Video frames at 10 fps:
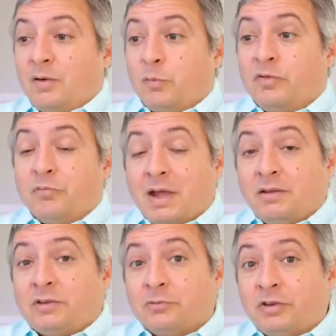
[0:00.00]
We've
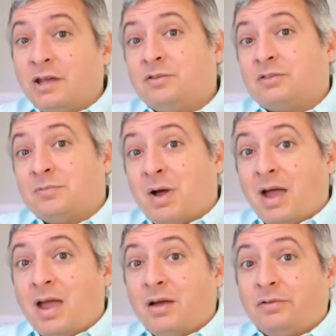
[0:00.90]
made some changes in
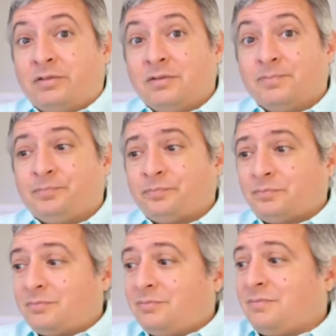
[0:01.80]
my house.
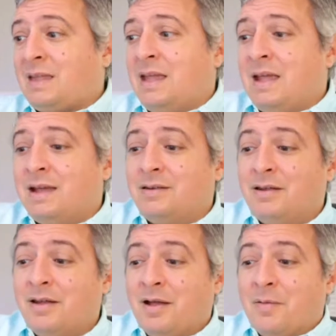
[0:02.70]

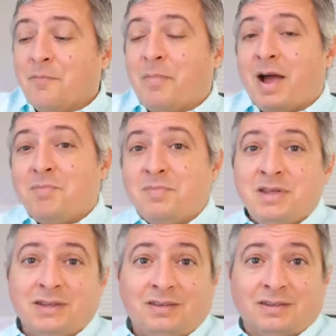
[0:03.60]
And by
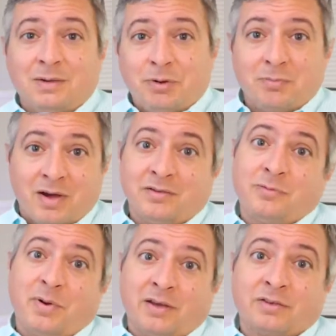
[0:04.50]
me sleeping better
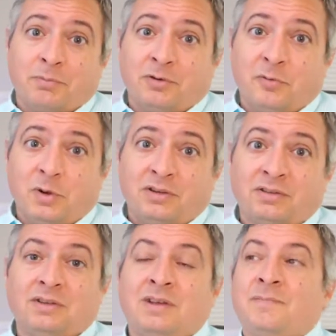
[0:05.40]
the past couple of
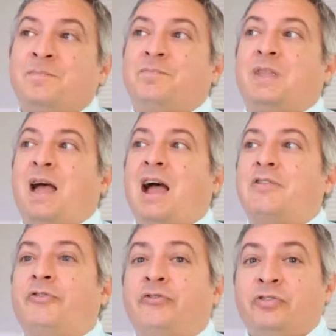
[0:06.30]
weeks, I
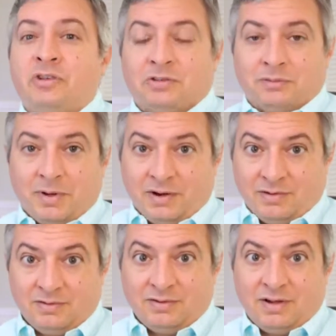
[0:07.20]
feel
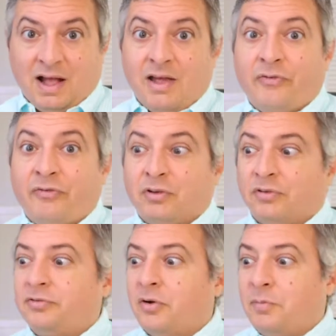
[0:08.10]
better. I feel
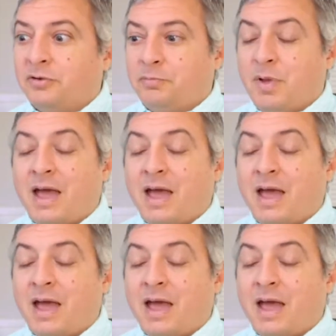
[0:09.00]
so much.